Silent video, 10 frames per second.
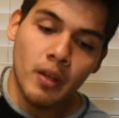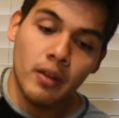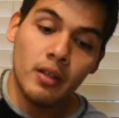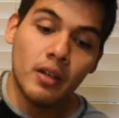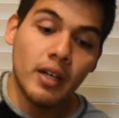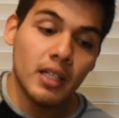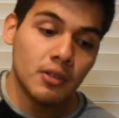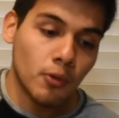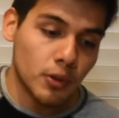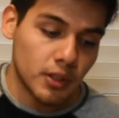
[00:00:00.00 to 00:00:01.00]
Then the next
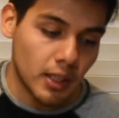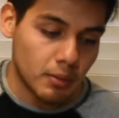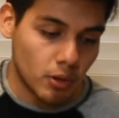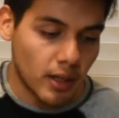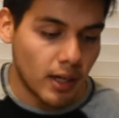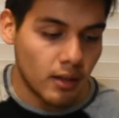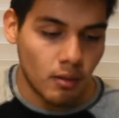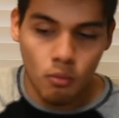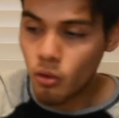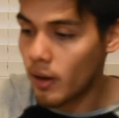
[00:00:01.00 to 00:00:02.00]
4 steps are kind of the
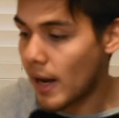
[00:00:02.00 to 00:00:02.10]
more